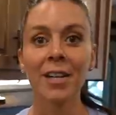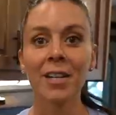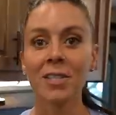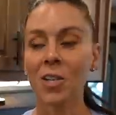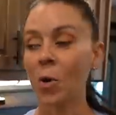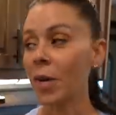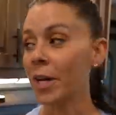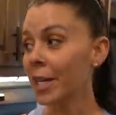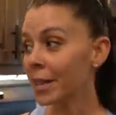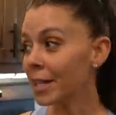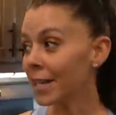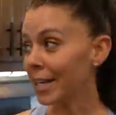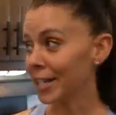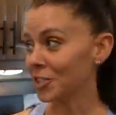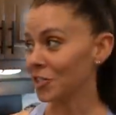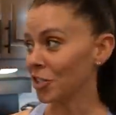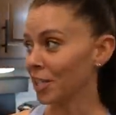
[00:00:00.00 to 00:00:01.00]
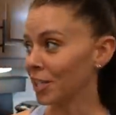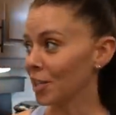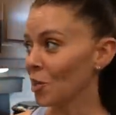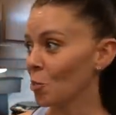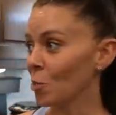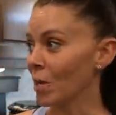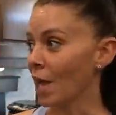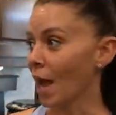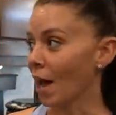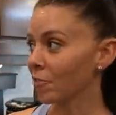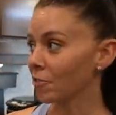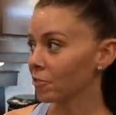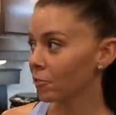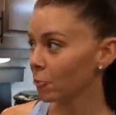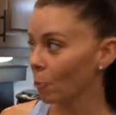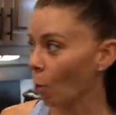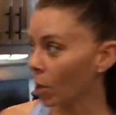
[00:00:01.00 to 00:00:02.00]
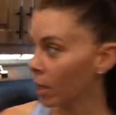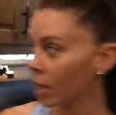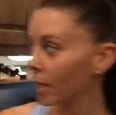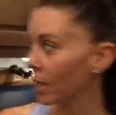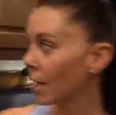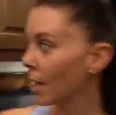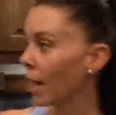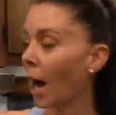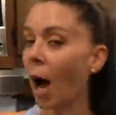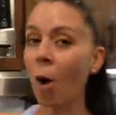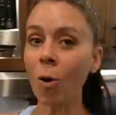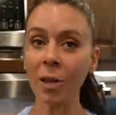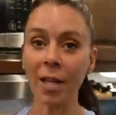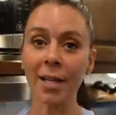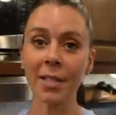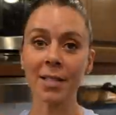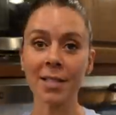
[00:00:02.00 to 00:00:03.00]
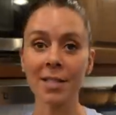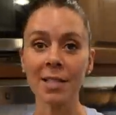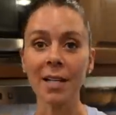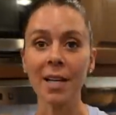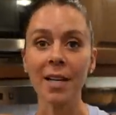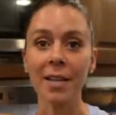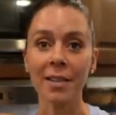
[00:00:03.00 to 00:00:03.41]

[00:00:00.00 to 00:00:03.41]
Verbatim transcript: So in the kitchen, we have four outlets